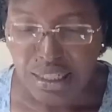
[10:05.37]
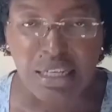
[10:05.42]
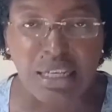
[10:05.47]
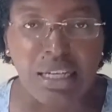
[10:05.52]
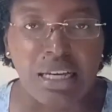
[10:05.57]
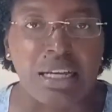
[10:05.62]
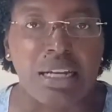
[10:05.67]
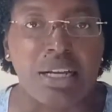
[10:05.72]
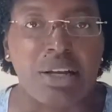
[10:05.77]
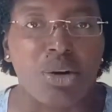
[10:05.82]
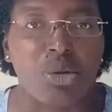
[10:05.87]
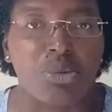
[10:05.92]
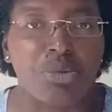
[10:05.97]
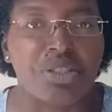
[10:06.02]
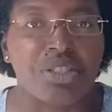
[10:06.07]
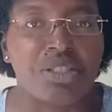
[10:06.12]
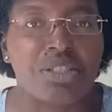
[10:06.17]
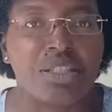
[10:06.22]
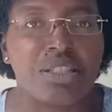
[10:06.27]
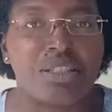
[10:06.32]
And I hope
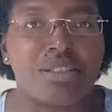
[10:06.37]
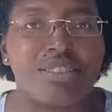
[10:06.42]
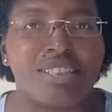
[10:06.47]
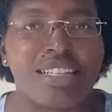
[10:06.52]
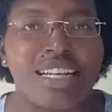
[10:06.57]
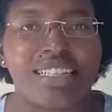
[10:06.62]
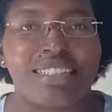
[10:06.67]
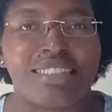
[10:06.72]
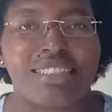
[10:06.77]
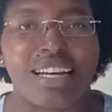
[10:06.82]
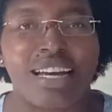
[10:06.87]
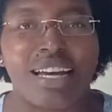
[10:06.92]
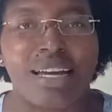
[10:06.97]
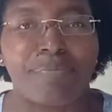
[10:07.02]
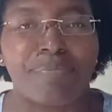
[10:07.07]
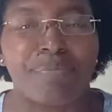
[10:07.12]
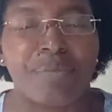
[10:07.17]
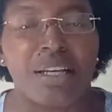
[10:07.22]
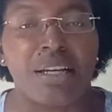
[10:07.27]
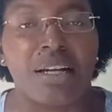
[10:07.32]
to see you next
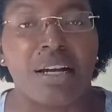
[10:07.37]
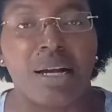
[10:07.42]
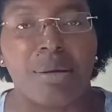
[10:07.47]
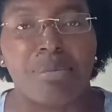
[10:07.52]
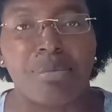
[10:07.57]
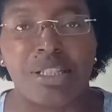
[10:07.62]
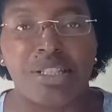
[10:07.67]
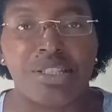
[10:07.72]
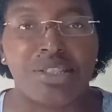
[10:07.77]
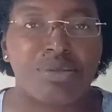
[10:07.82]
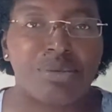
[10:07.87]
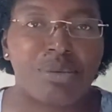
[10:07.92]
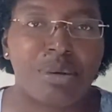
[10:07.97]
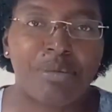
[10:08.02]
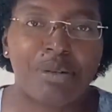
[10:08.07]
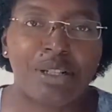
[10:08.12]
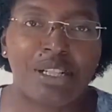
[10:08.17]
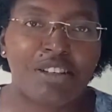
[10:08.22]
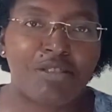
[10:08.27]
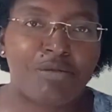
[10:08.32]
time. Please
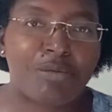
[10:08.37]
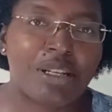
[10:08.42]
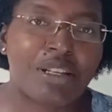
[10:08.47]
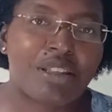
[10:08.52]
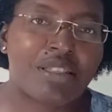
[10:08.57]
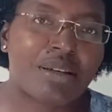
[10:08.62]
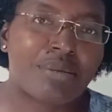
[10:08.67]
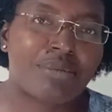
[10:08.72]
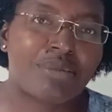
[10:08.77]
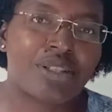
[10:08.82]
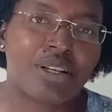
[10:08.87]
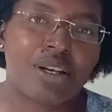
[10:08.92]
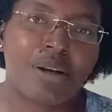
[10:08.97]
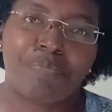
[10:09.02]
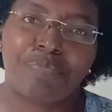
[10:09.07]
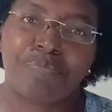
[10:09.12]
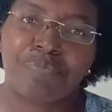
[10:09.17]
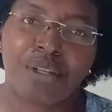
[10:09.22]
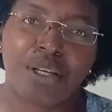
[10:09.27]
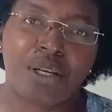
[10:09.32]
remember to give me a thumbs
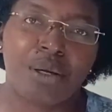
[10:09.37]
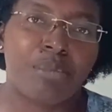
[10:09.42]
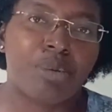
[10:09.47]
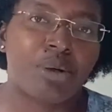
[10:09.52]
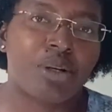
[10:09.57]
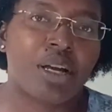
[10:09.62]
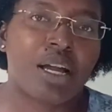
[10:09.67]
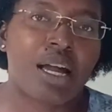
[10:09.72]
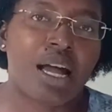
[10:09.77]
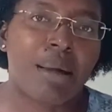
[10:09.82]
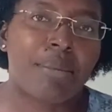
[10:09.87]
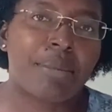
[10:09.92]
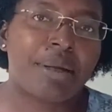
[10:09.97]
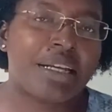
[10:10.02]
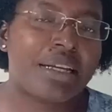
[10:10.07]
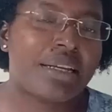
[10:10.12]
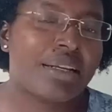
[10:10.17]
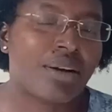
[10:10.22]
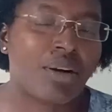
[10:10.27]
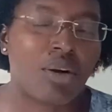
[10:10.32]
up, put a comment in.